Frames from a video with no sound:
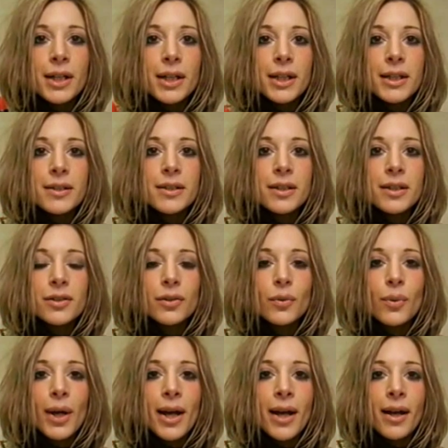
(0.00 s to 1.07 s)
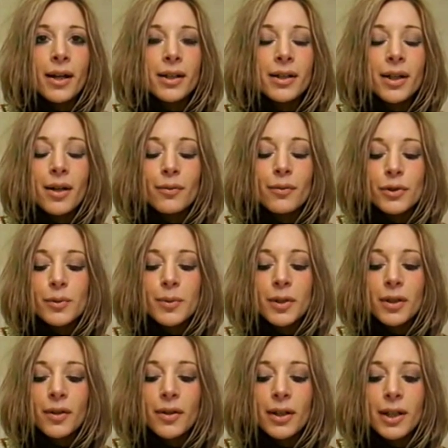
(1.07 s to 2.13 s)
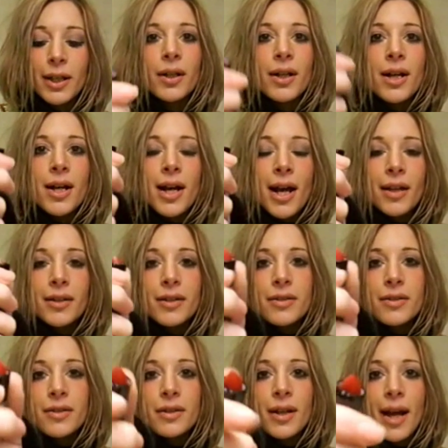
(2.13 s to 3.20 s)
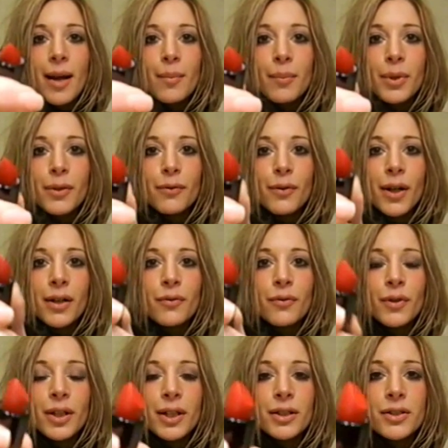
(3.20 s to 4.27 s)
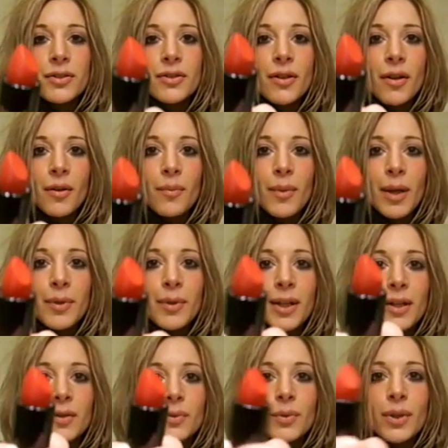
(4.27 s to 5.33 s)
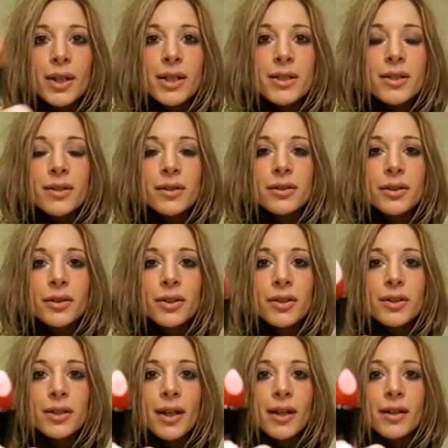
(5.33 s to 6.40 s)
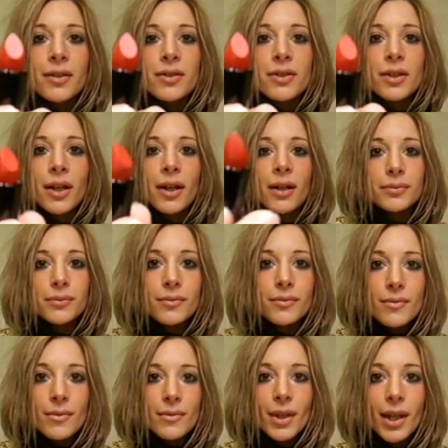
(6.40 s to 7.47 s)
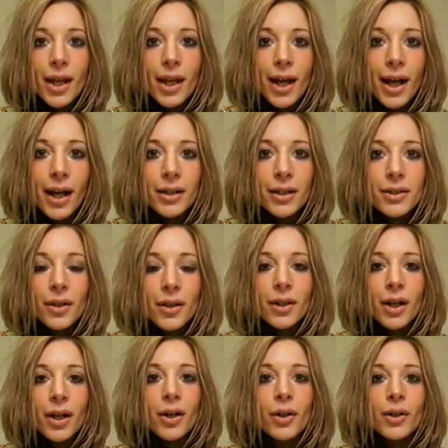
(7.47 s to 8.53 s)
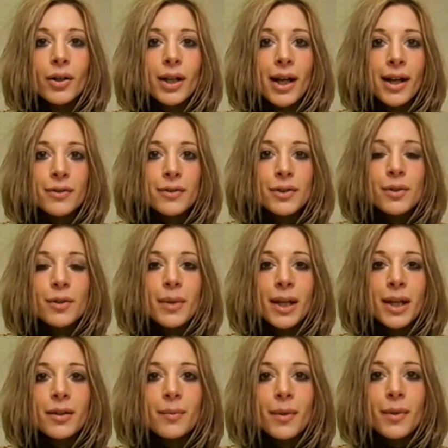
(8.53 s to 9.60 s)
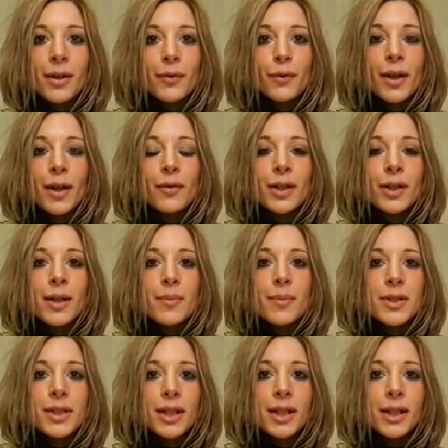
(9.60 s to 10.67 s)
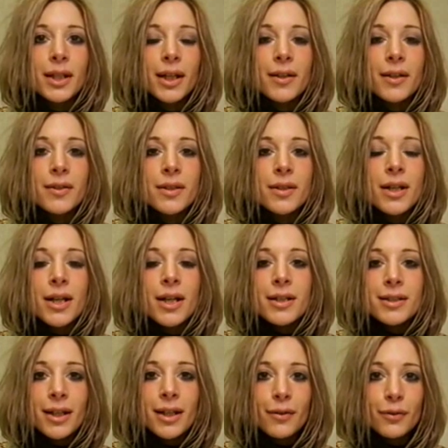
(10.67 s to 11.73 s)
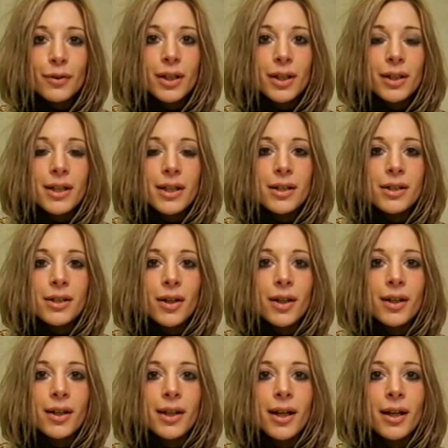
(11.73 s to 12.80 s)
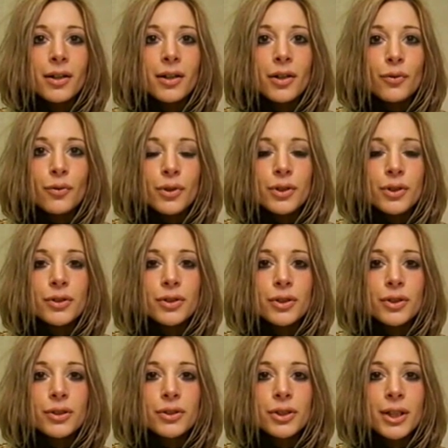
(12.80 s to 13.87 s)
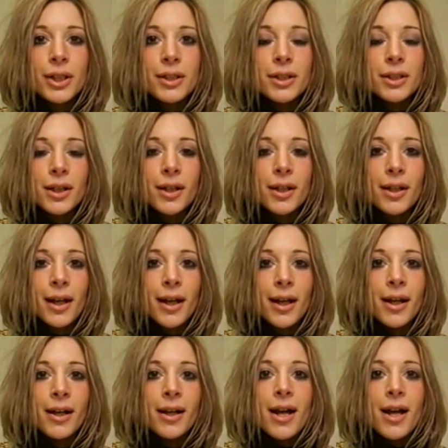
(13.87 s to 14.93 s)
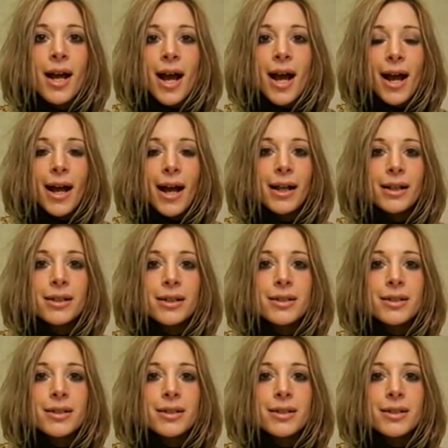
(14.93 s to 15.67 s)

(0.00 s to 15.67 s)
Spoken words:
easy to wear, comfortable on the lips. And this is an amplified finish, so maybe that's why it's such a good texture. And on the whole, I have to admit that my favourite lipstick is definitely Guerlain Le Rouge G de Guerlain, and